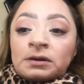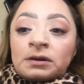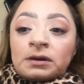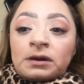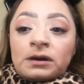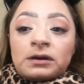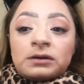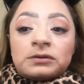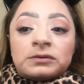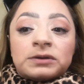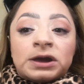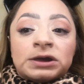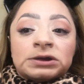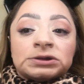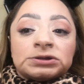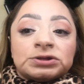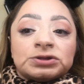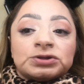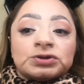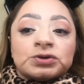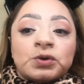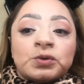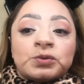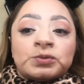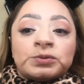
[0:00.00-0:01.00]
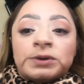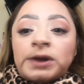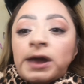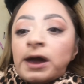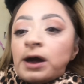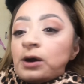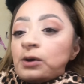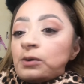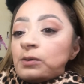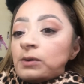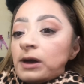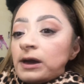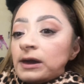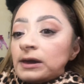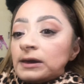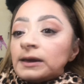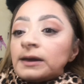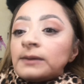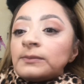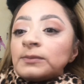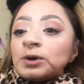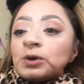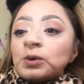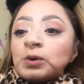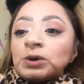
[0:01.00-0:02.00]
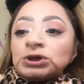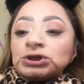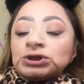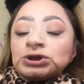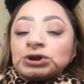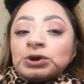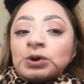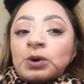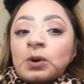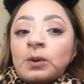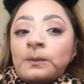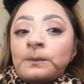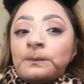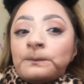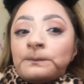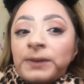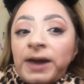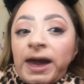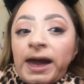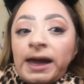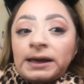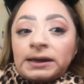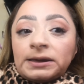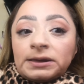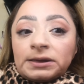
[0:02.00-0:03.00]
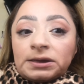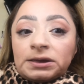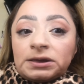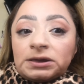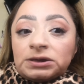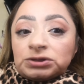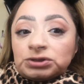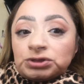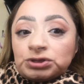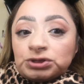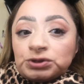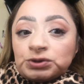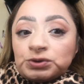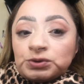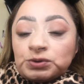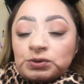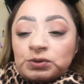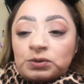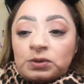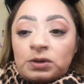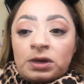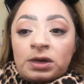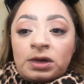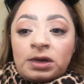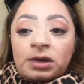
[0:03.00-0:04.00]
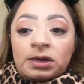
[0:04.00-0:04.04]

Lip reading: Alright, so now I am going to go back into